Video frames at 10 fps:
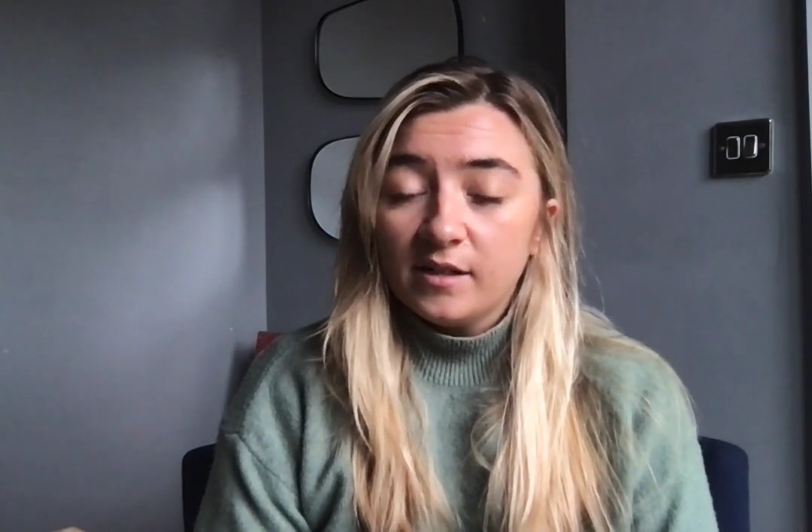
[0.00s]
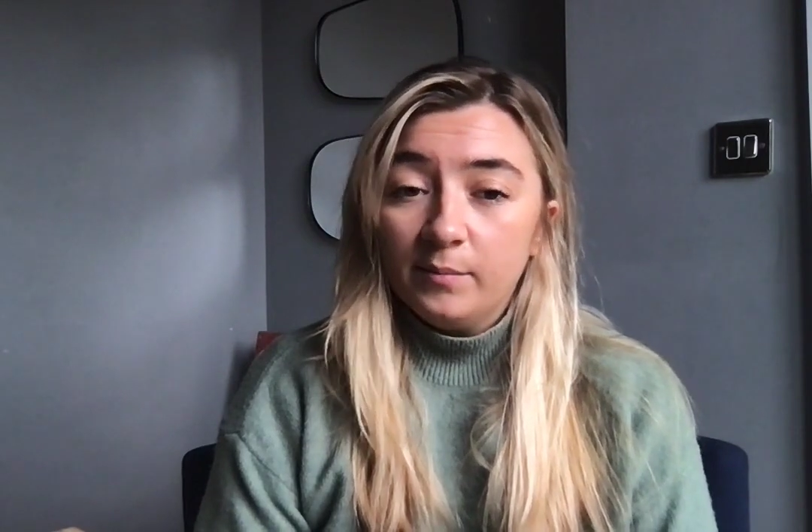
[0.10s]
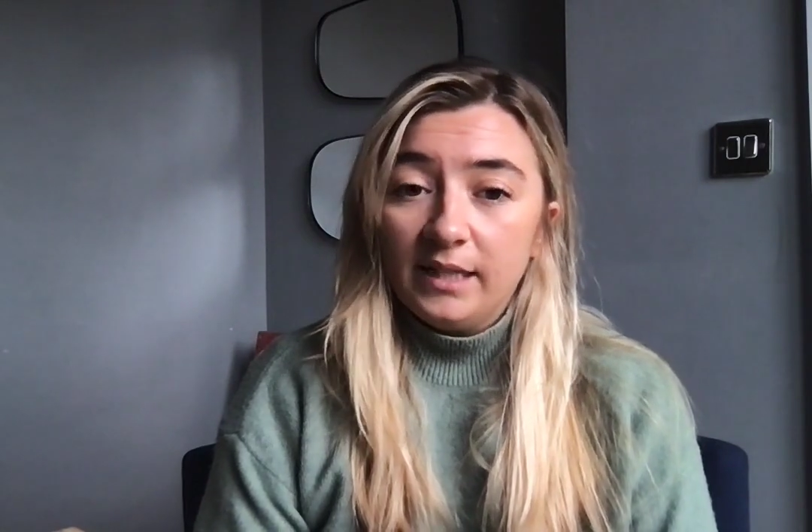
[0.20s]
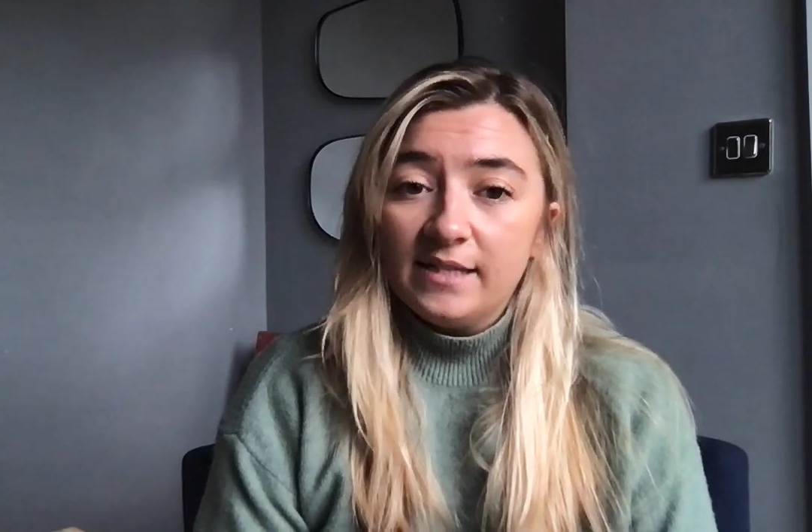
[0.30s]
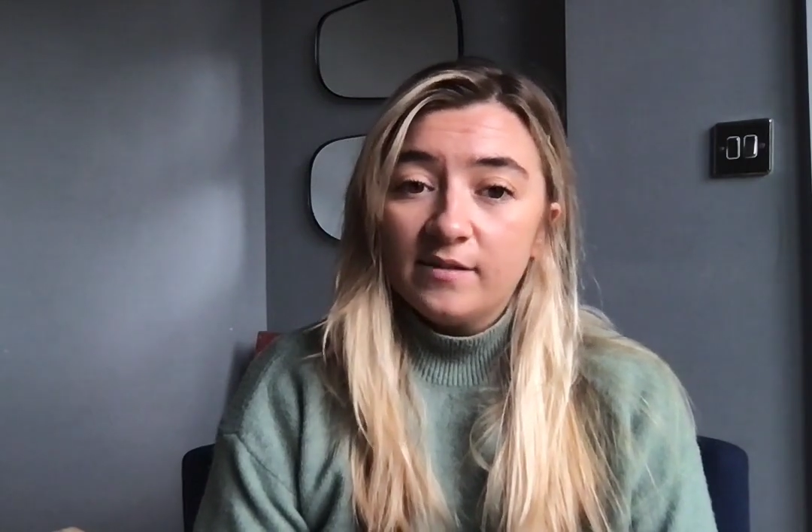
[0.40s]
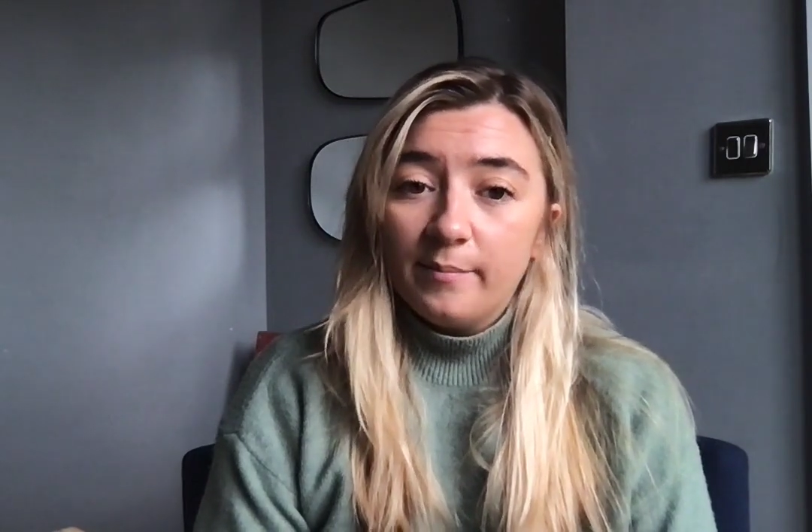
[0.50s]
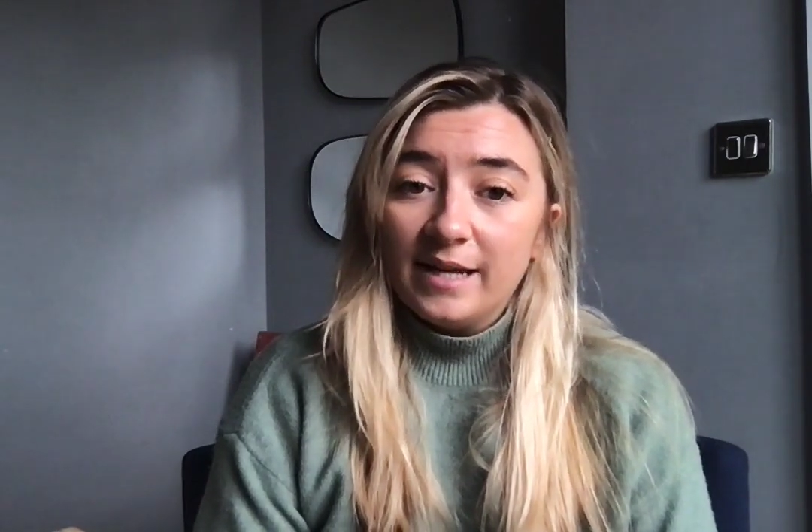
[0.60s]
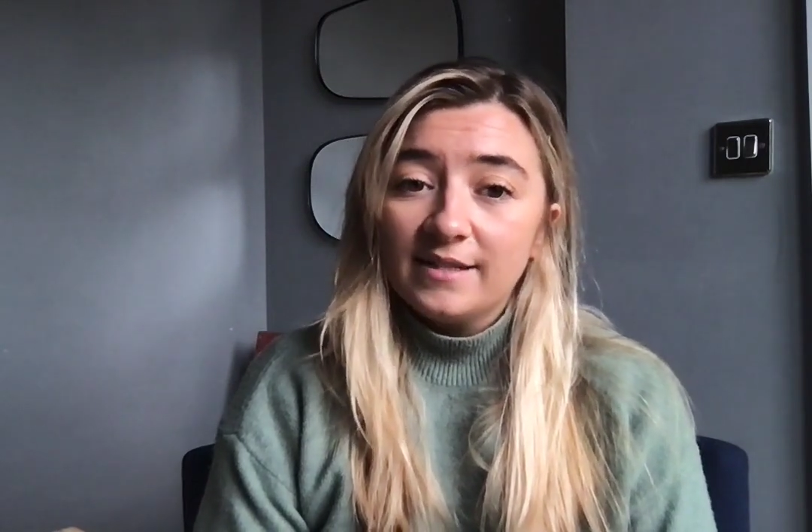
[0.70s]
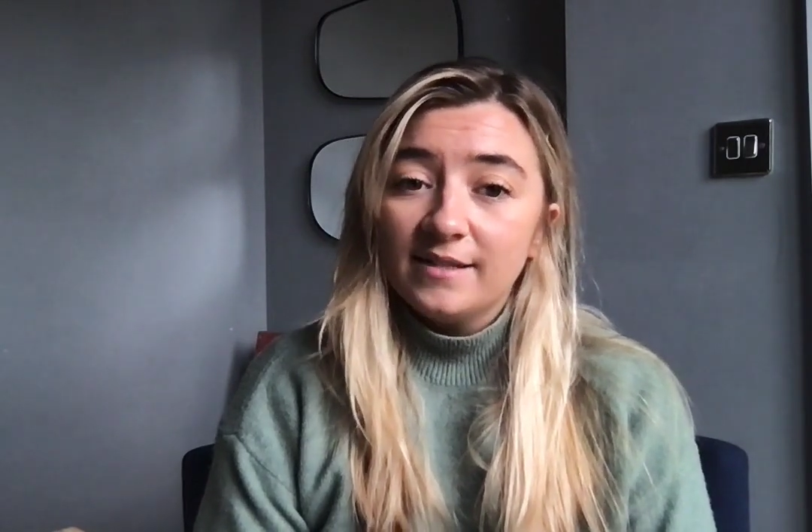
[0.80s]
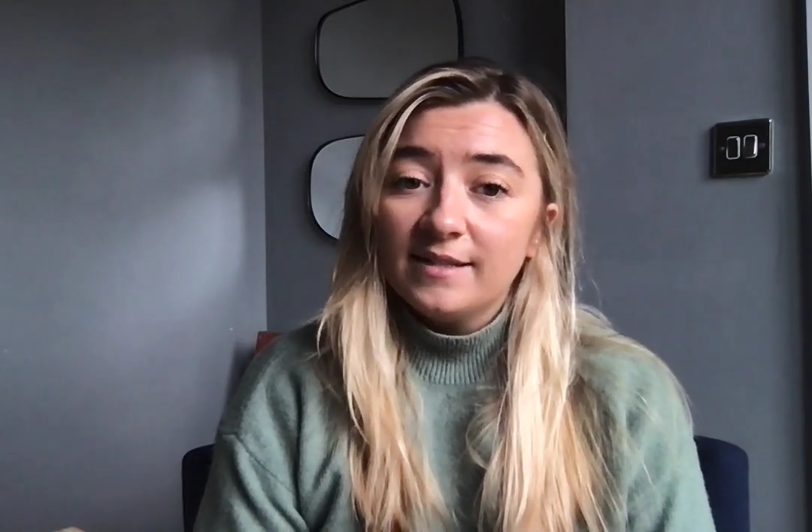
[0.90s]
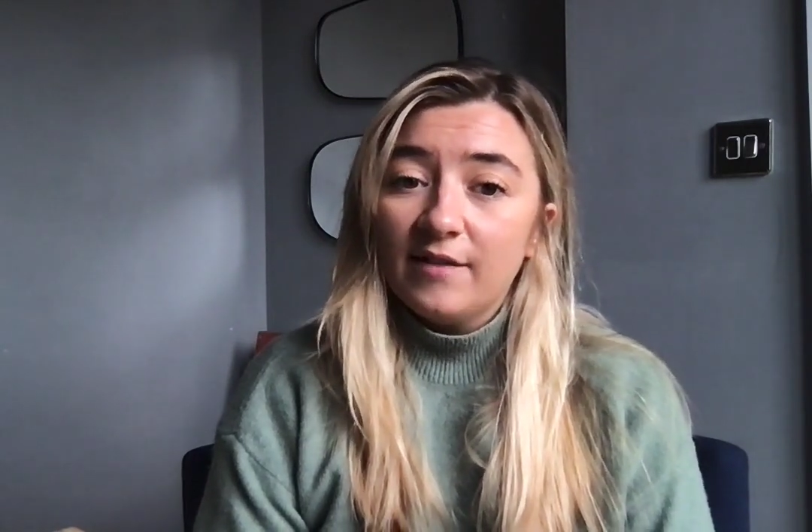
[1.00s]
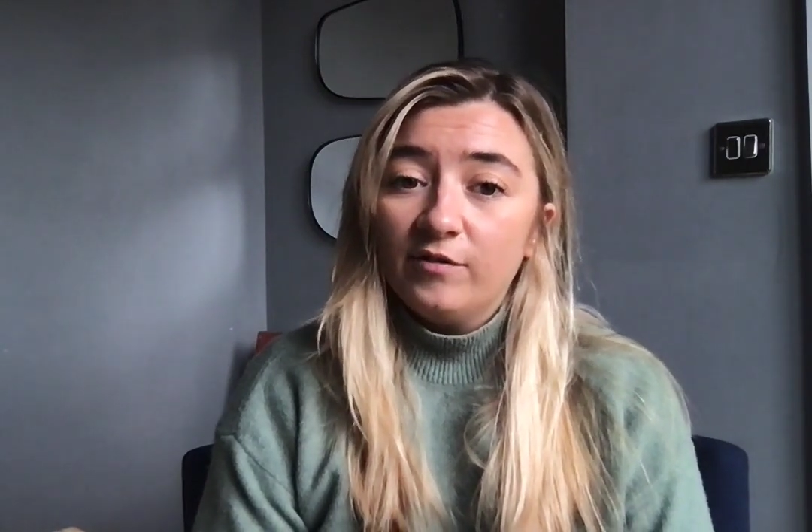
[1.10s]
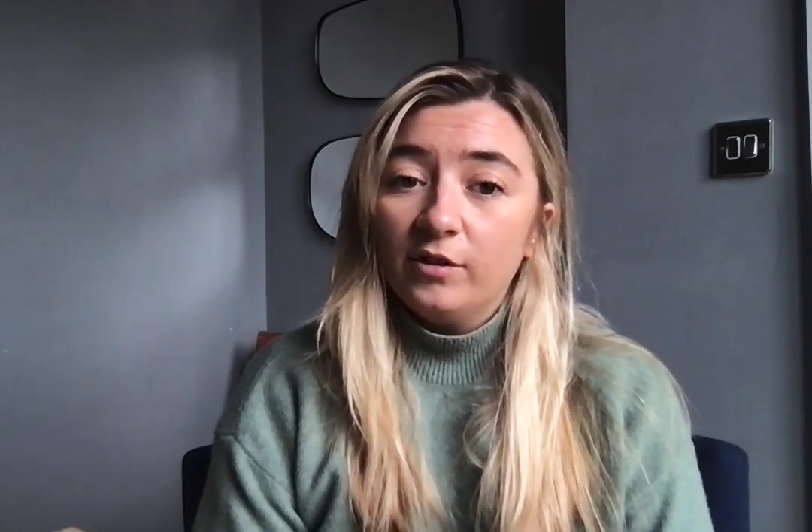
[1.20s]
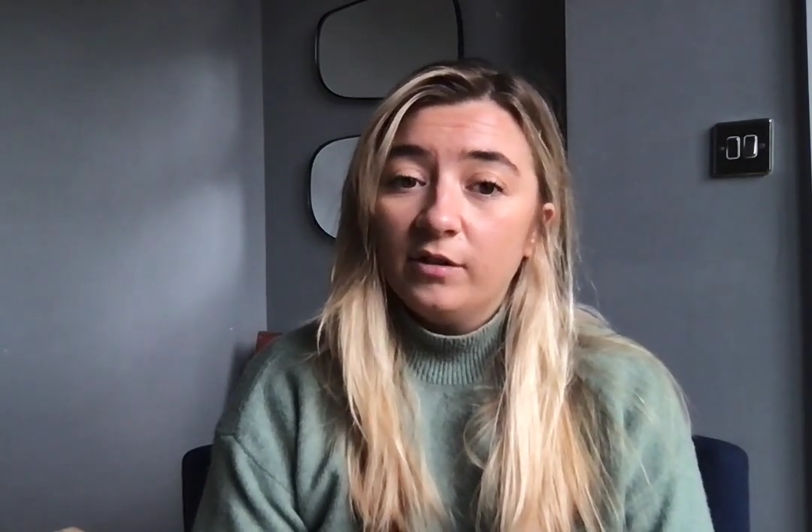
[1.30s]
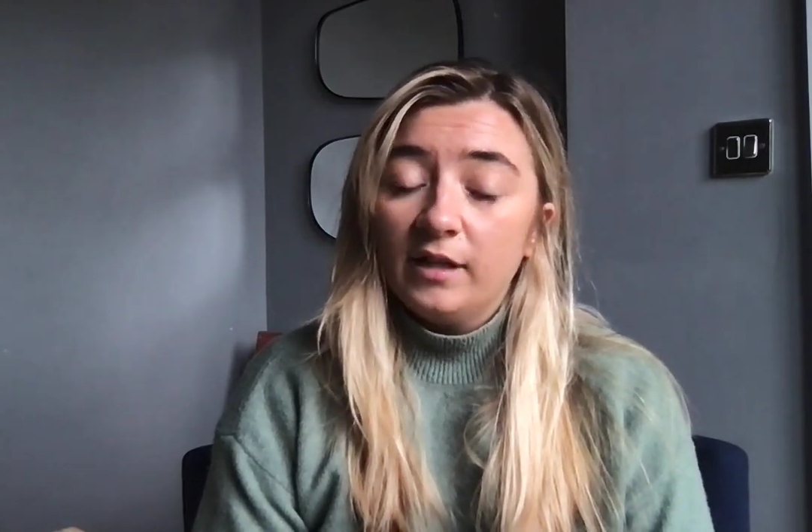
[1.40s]
complete some master's
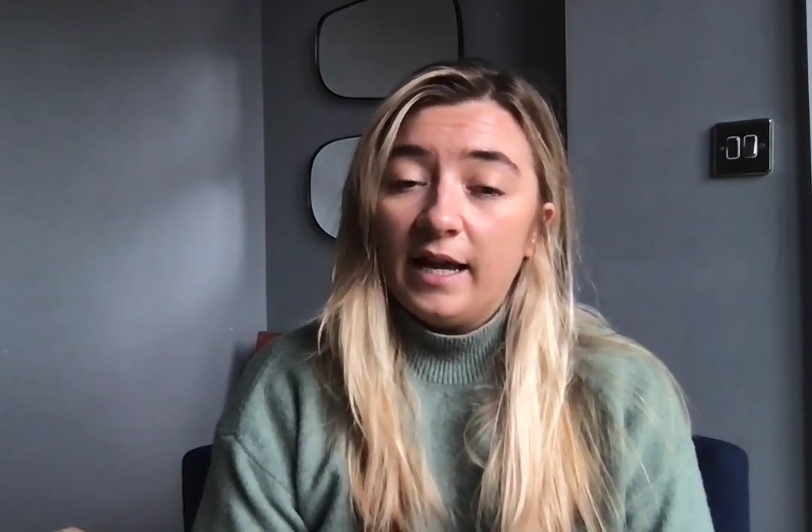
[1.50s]
level